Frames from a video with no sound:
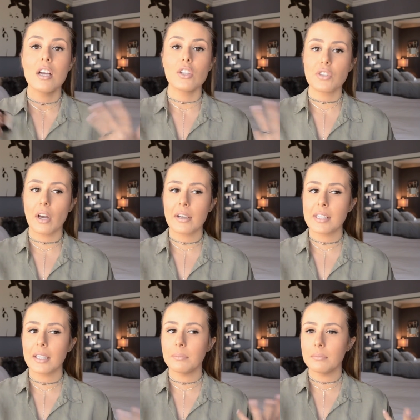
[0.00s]
So I was
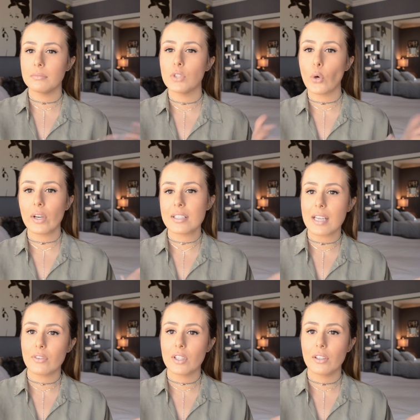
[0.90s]
like, hmm, no one has
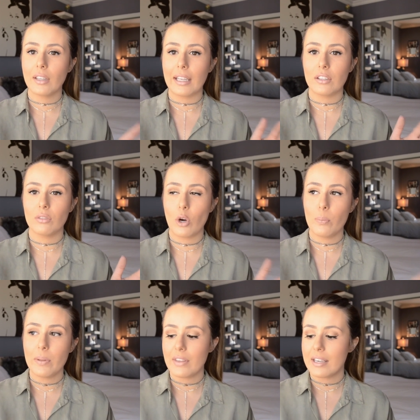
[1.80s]
ever like
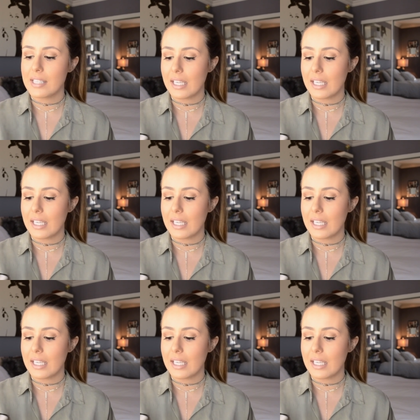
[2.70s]
opened this.